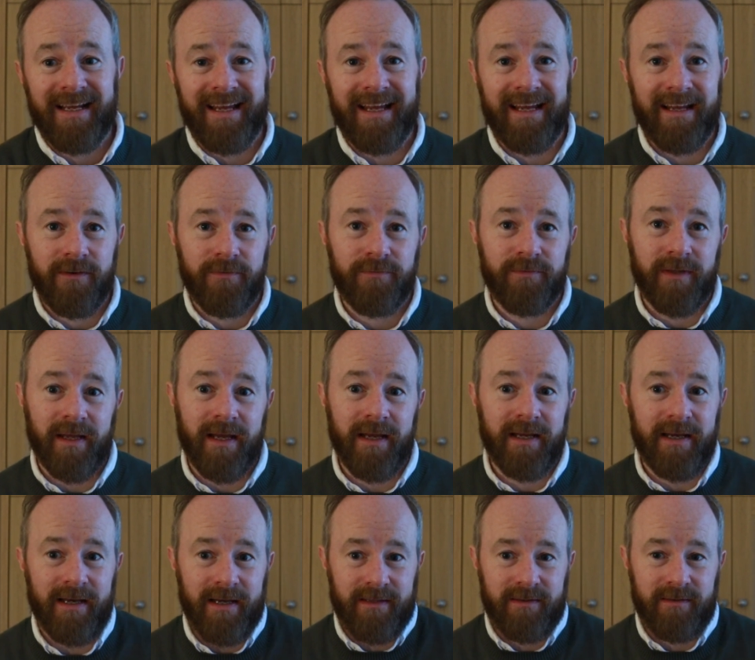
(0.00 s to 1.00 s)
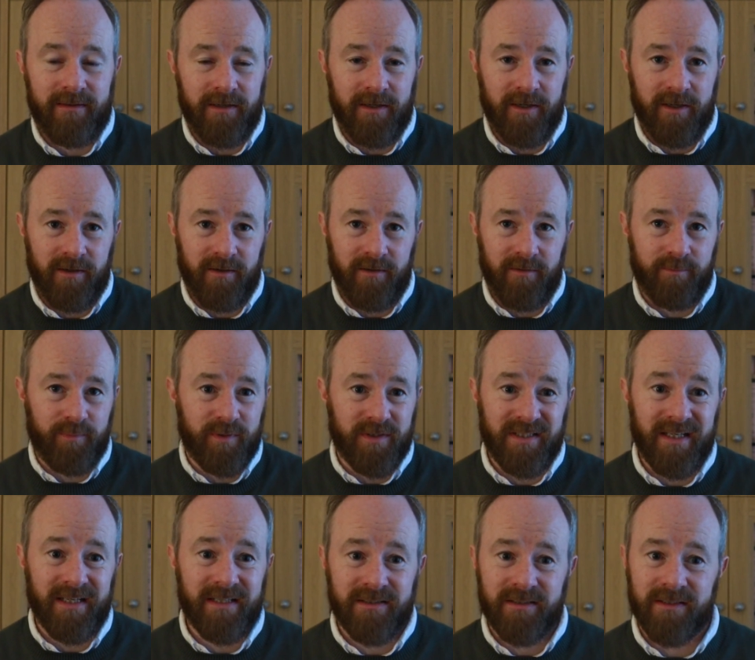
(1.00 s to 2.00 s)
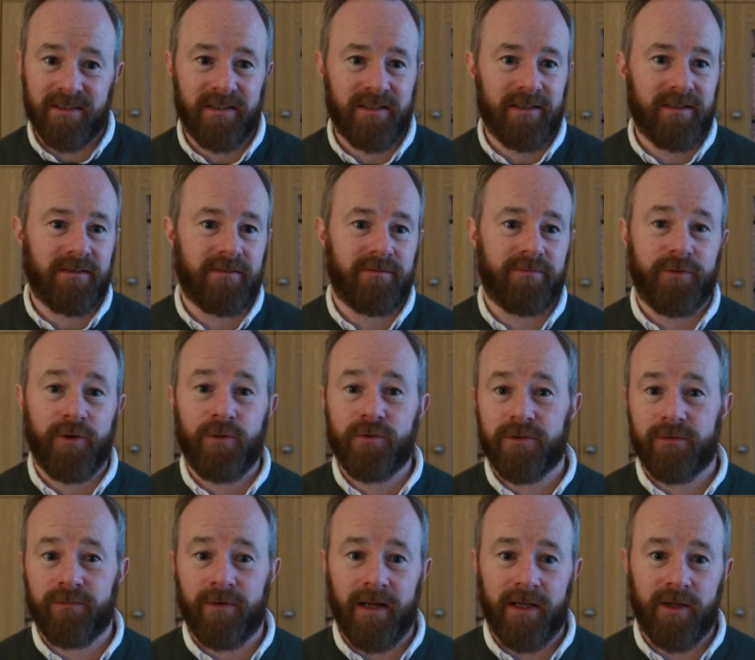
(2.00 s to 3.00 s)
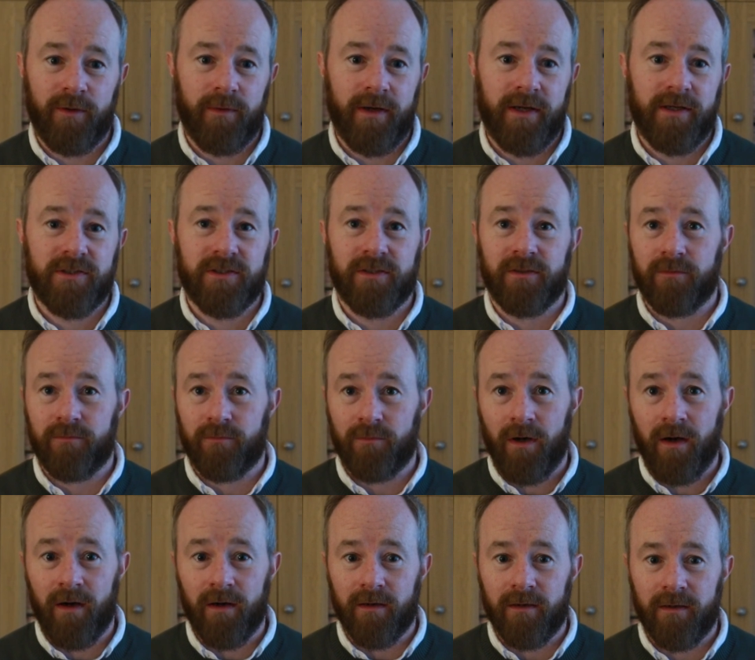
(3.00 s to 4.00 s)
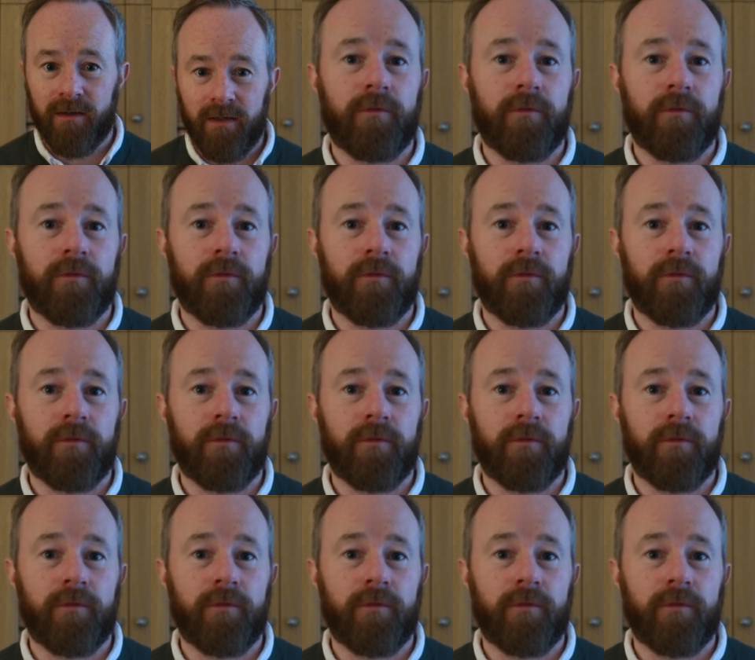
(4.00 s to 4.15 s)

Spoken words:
if they get their predicted future valuation wrong.